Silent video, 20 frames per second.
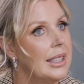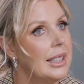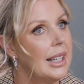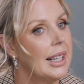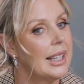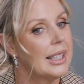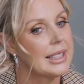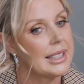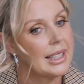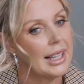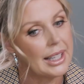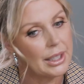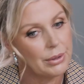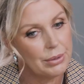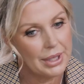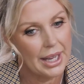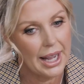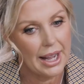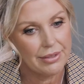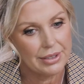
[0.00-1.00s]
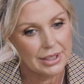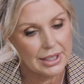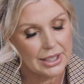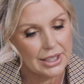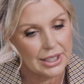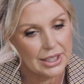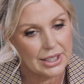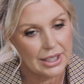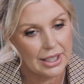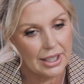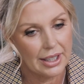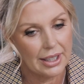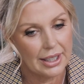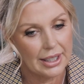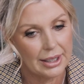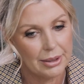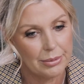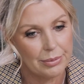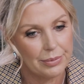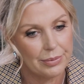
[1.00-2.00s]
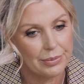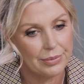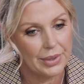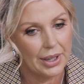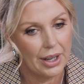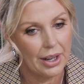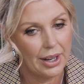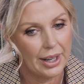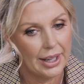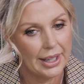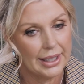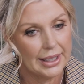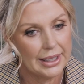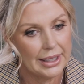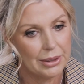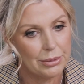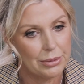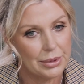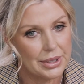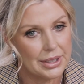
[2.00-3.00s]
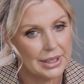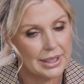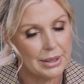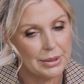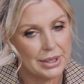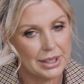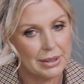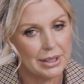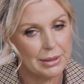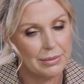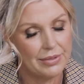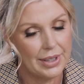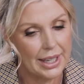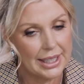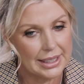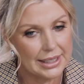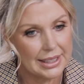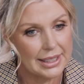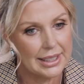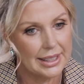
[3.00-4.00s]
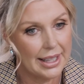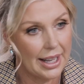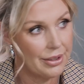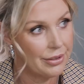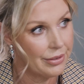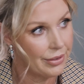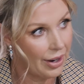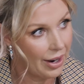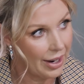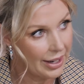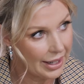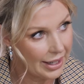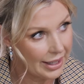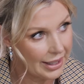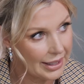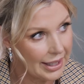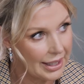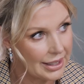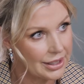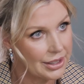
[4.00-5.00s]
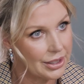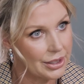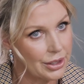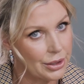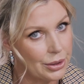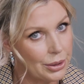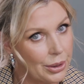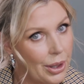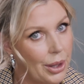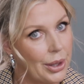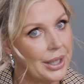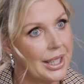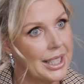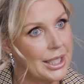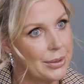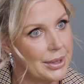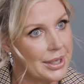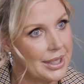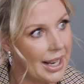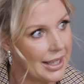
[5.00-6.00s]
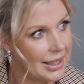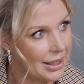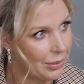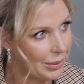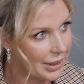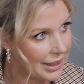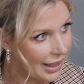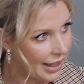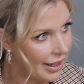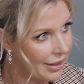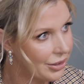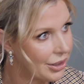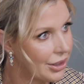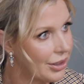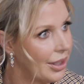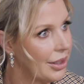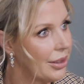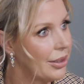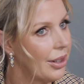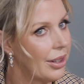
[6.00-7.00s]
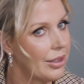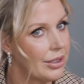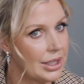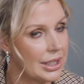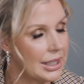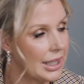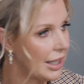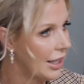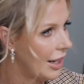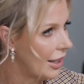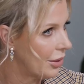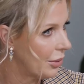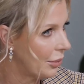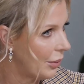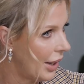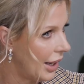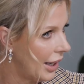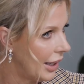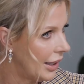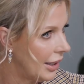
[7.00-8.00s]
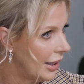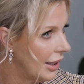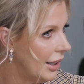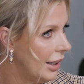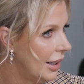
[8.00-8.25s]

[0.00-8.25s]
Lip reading: And as luck would have it, there was this vacancy that Friday, and because school holidays were starting the week after, I thought I'll just get out of the way